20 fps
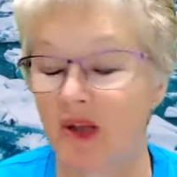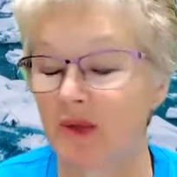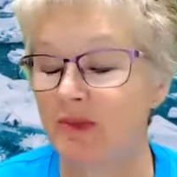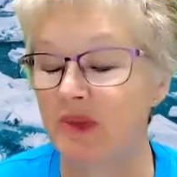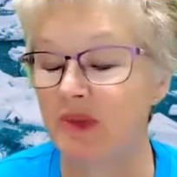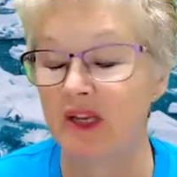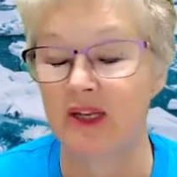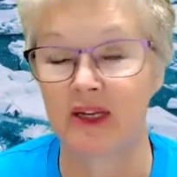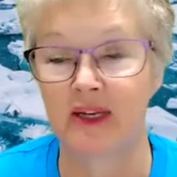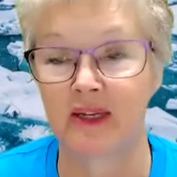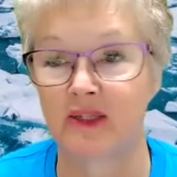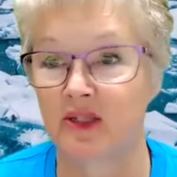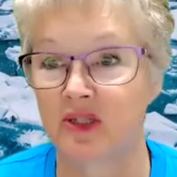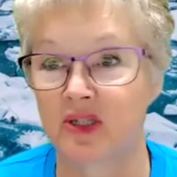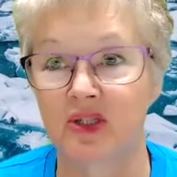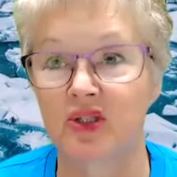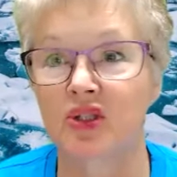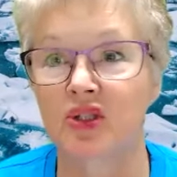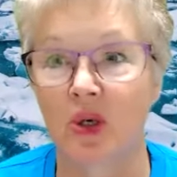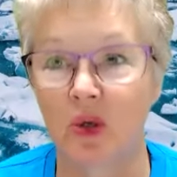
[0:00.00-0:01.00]
I mean, it is
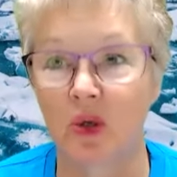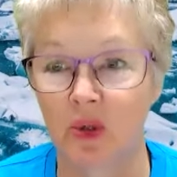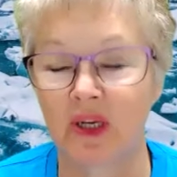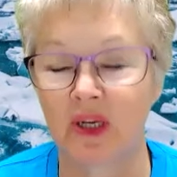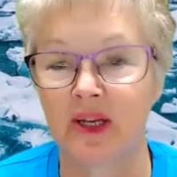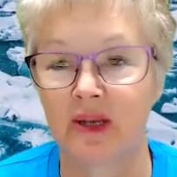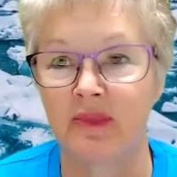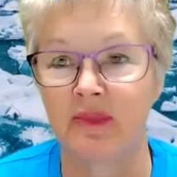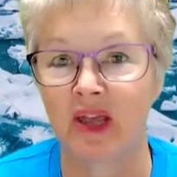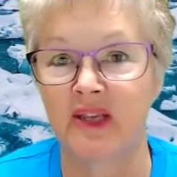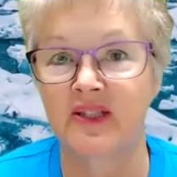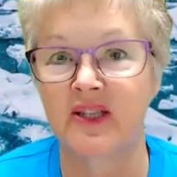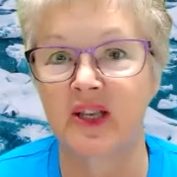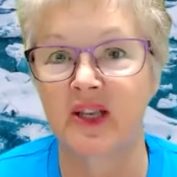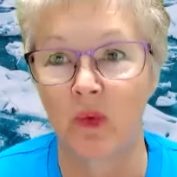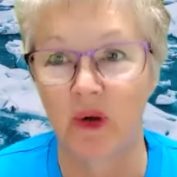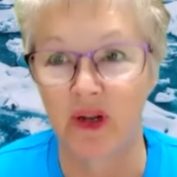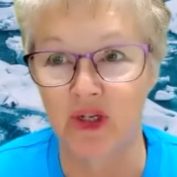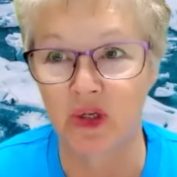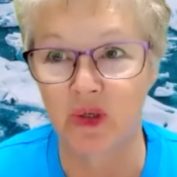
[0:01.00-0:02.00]
just totally amazing
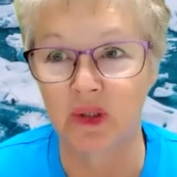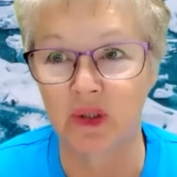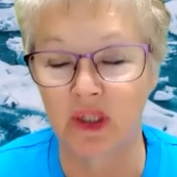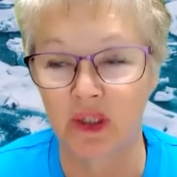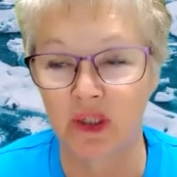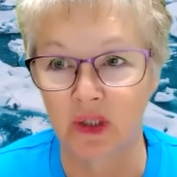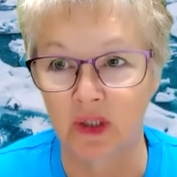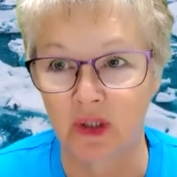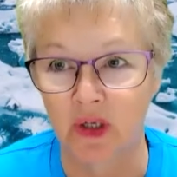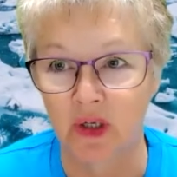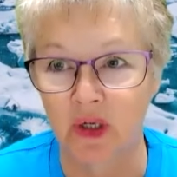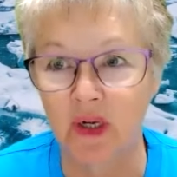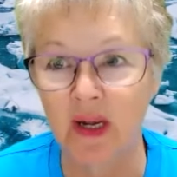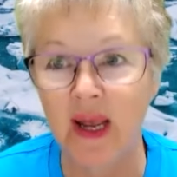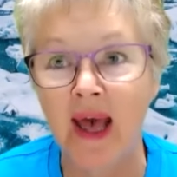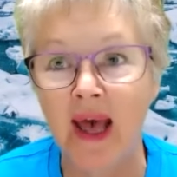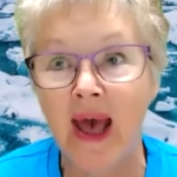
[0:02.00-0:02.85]
what you can learn.